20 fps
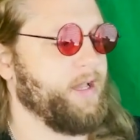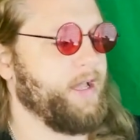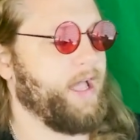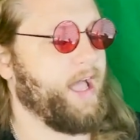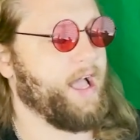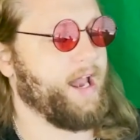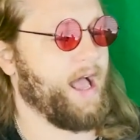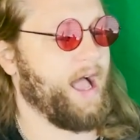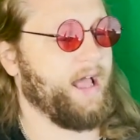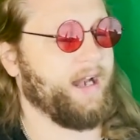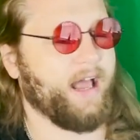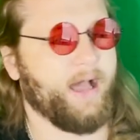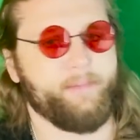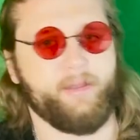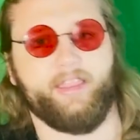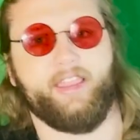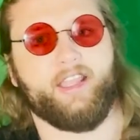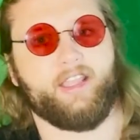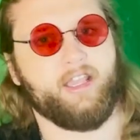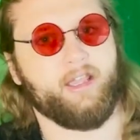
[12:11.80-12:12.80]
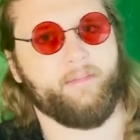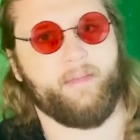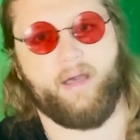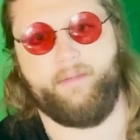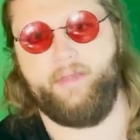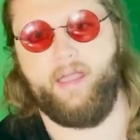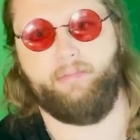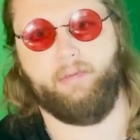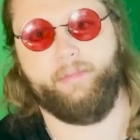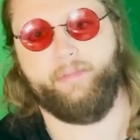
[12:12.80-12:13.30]
and I've been thinking about
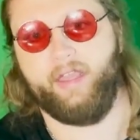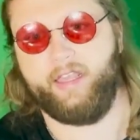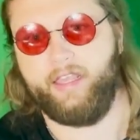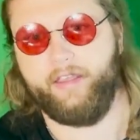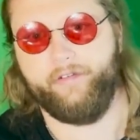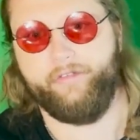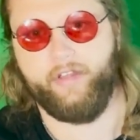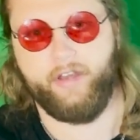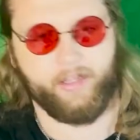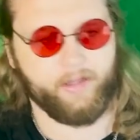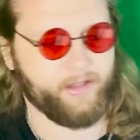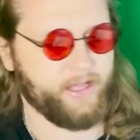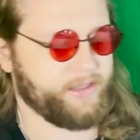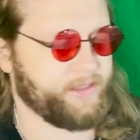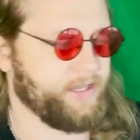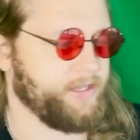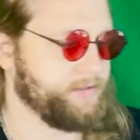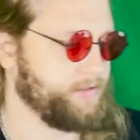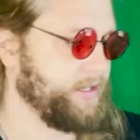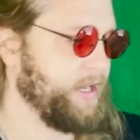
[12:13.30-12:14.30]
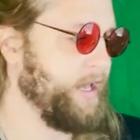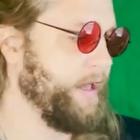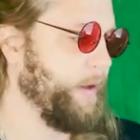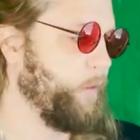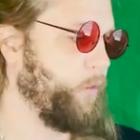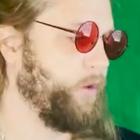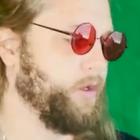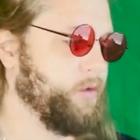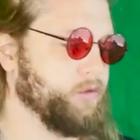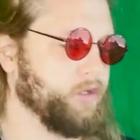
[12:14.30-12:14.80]
maybe making a video like this
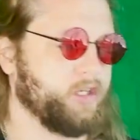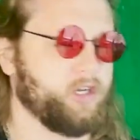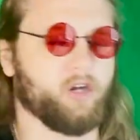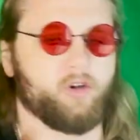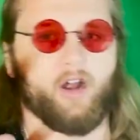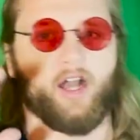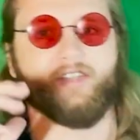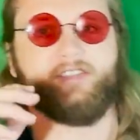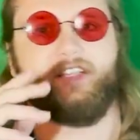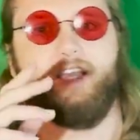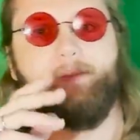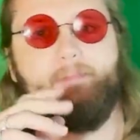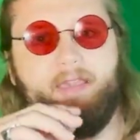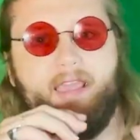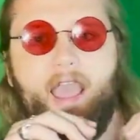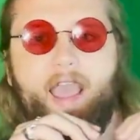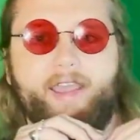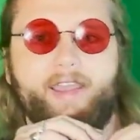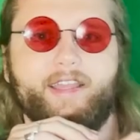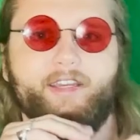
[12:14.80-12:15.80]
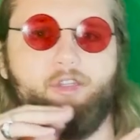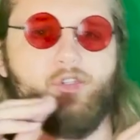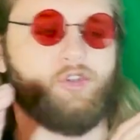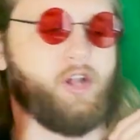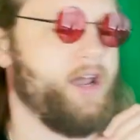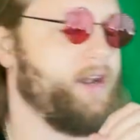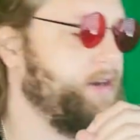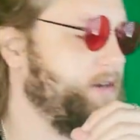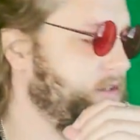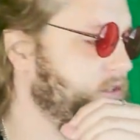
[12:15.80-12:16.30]
where you look across the NBA and you
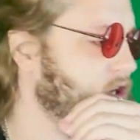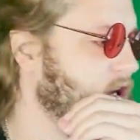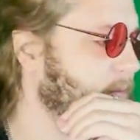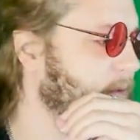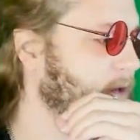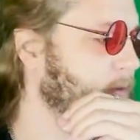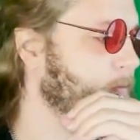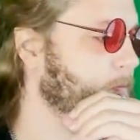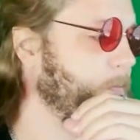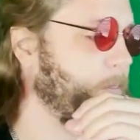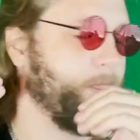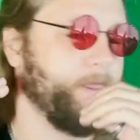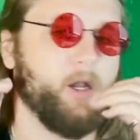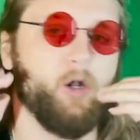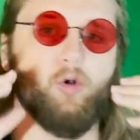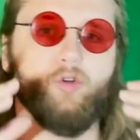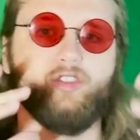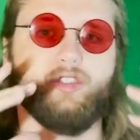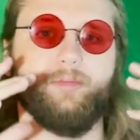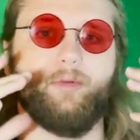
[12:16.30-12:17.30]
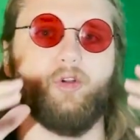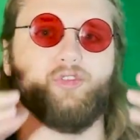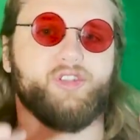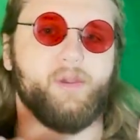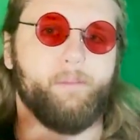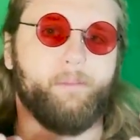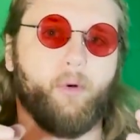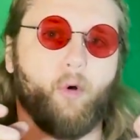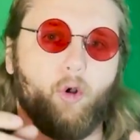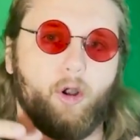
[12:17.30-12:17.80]
try to determine who's the most
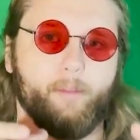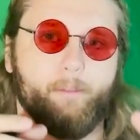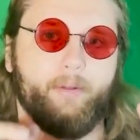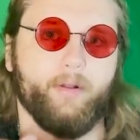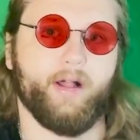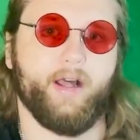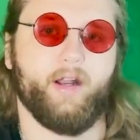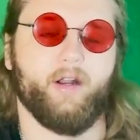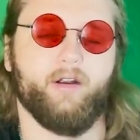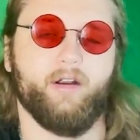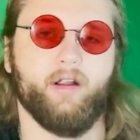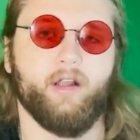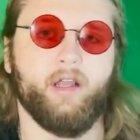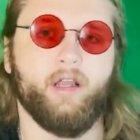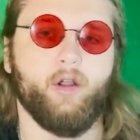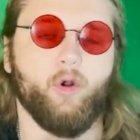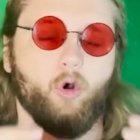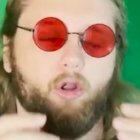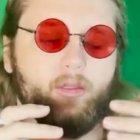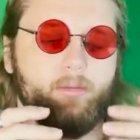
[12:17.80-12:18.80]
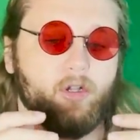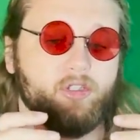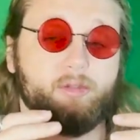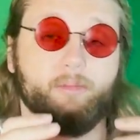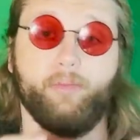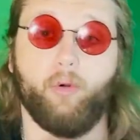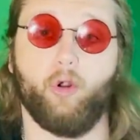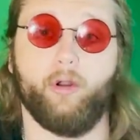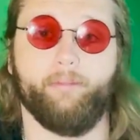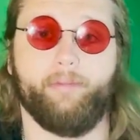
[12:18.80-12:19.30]
important player. Who are the most
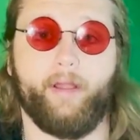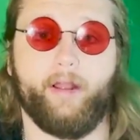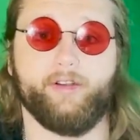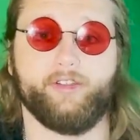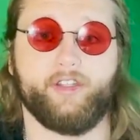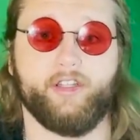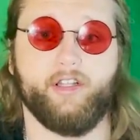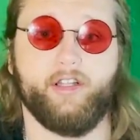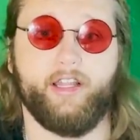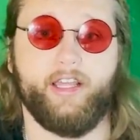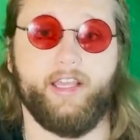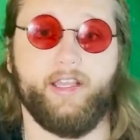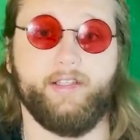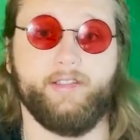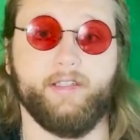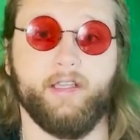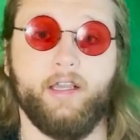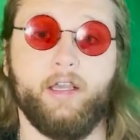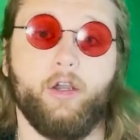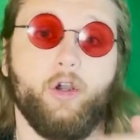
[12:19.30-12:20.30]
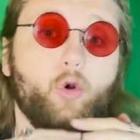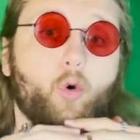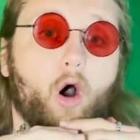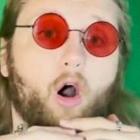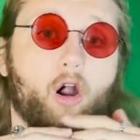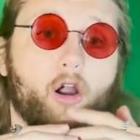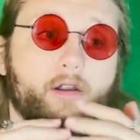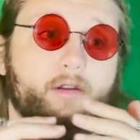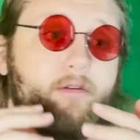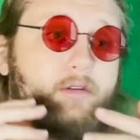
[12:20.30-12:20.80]
important players in the leagues who
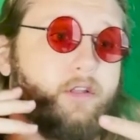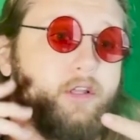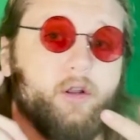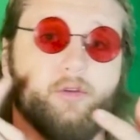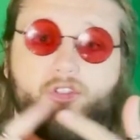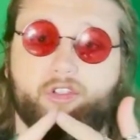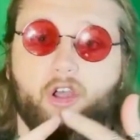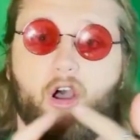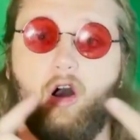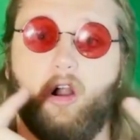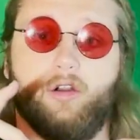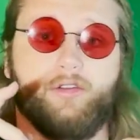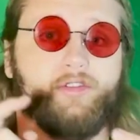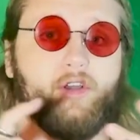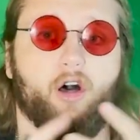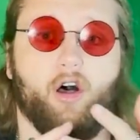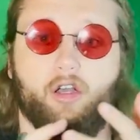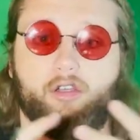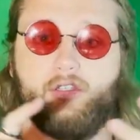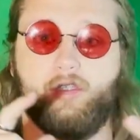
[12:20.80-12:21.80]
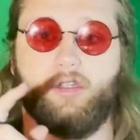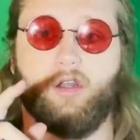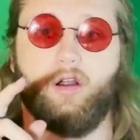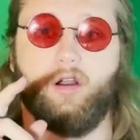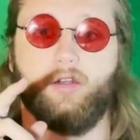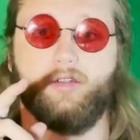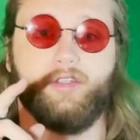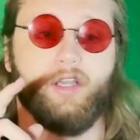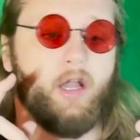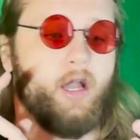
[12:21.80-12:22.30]
aren't, you know, stars,
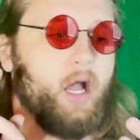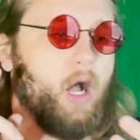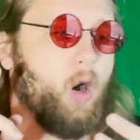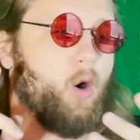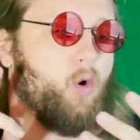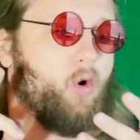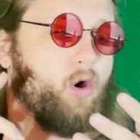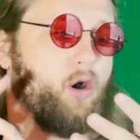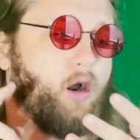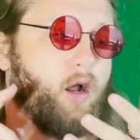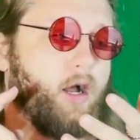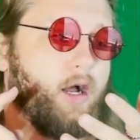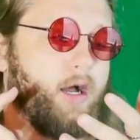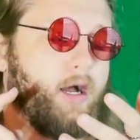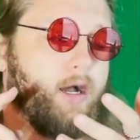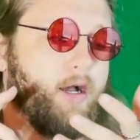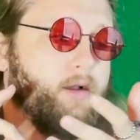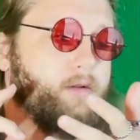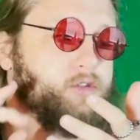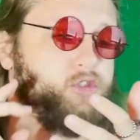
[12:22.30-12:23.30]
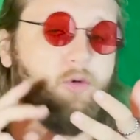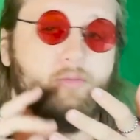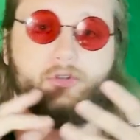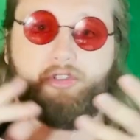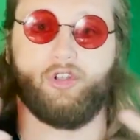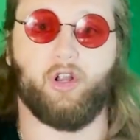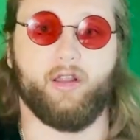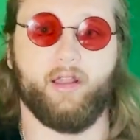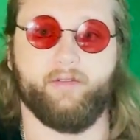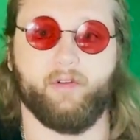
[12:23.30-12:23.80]
all-stars, or
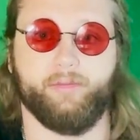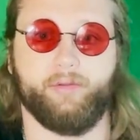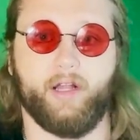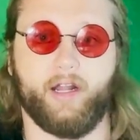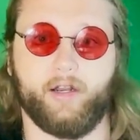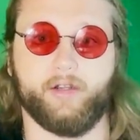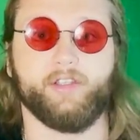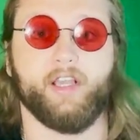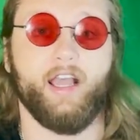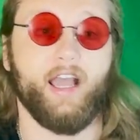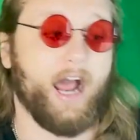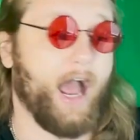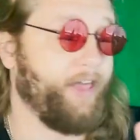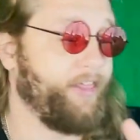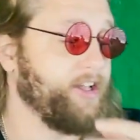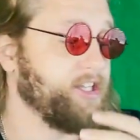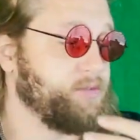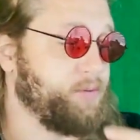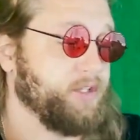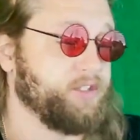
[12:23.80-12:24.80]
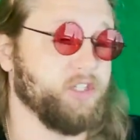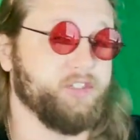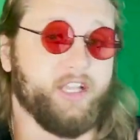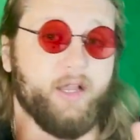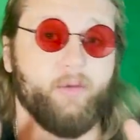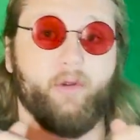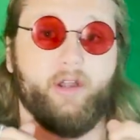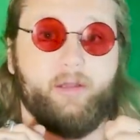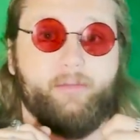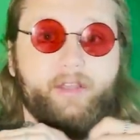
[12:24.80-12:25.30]
superstar level players? I think Spencer
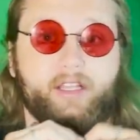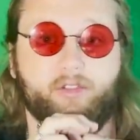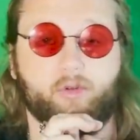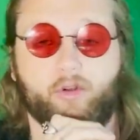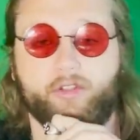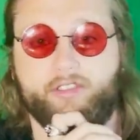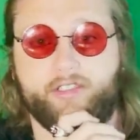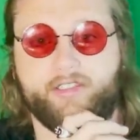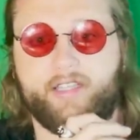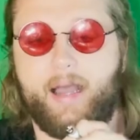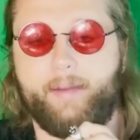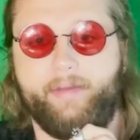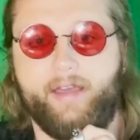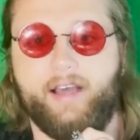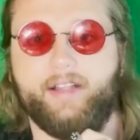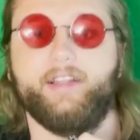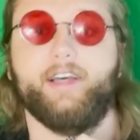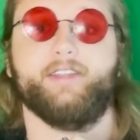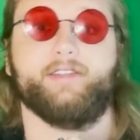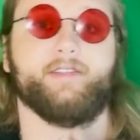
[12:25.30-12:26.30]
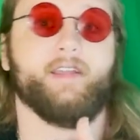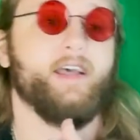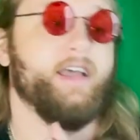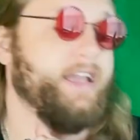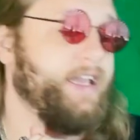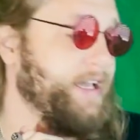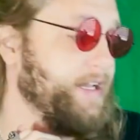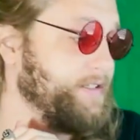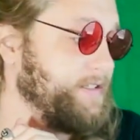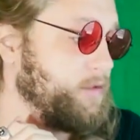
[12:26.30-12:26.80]
Dinwiddie would be towards the top of that list.
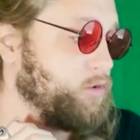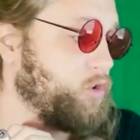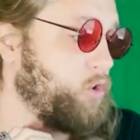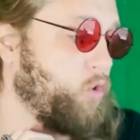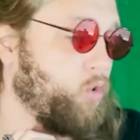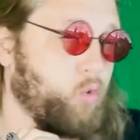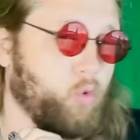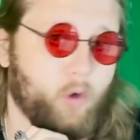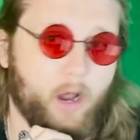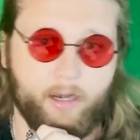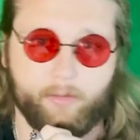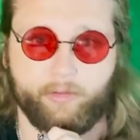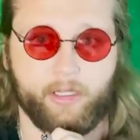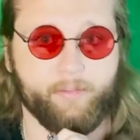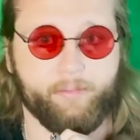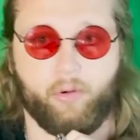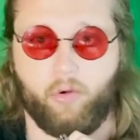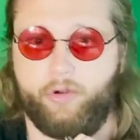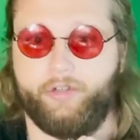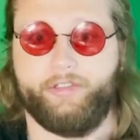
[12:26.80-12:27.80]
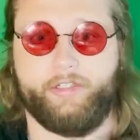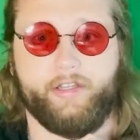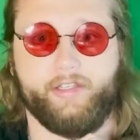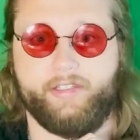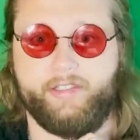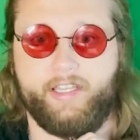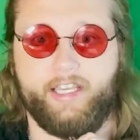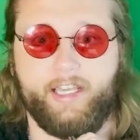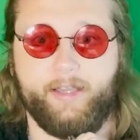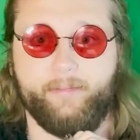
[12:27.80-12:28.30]
He is incredibly important to this
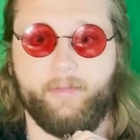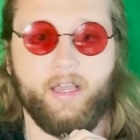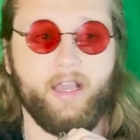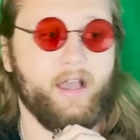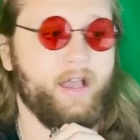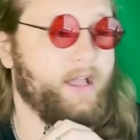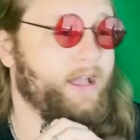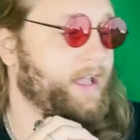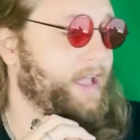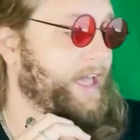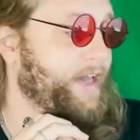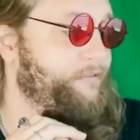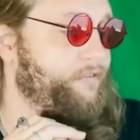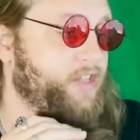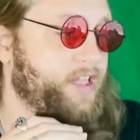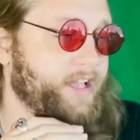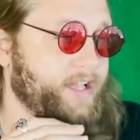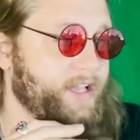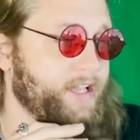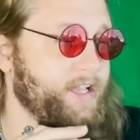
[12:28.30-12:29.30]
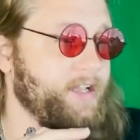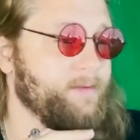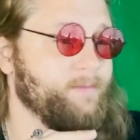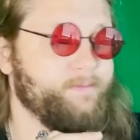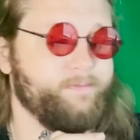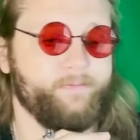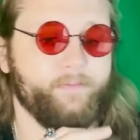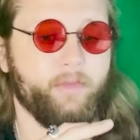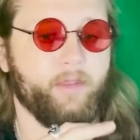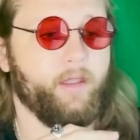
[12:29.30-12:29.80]
team. If he
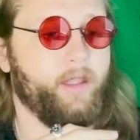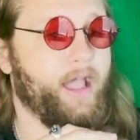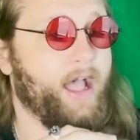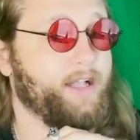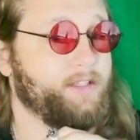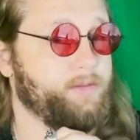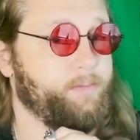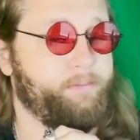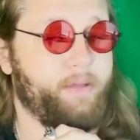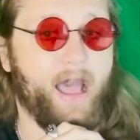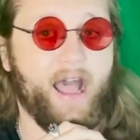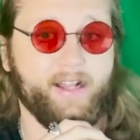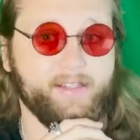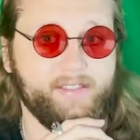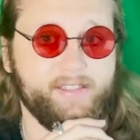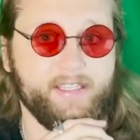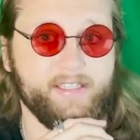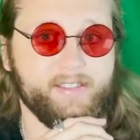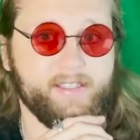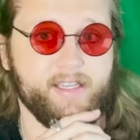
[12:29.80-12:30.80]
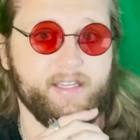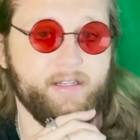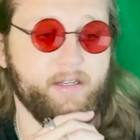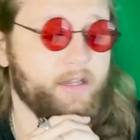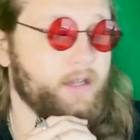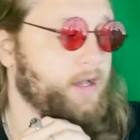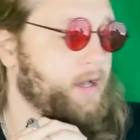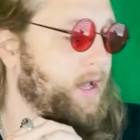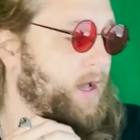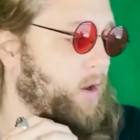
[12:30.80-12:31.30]
has a bad season
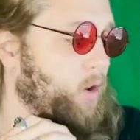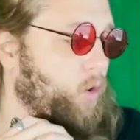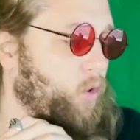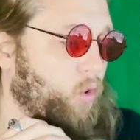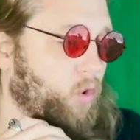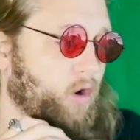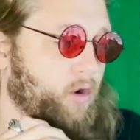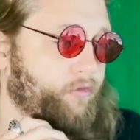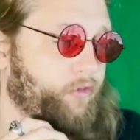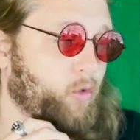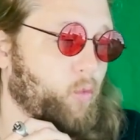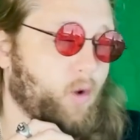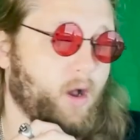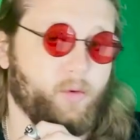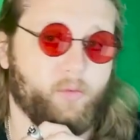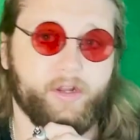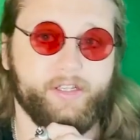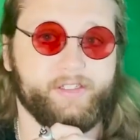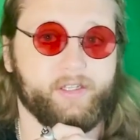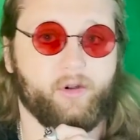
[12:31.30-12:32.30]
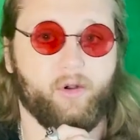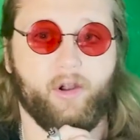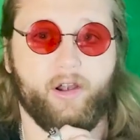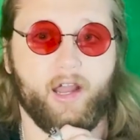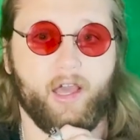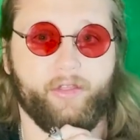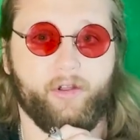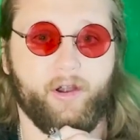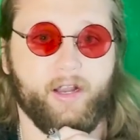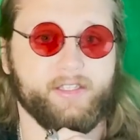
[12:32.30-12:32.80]
or for one reason or
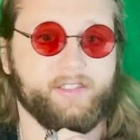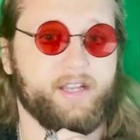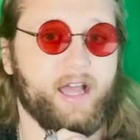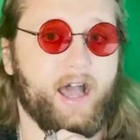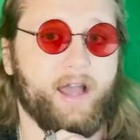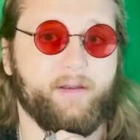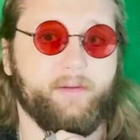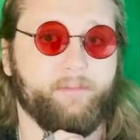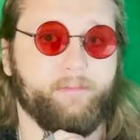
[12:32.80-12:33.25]
another is not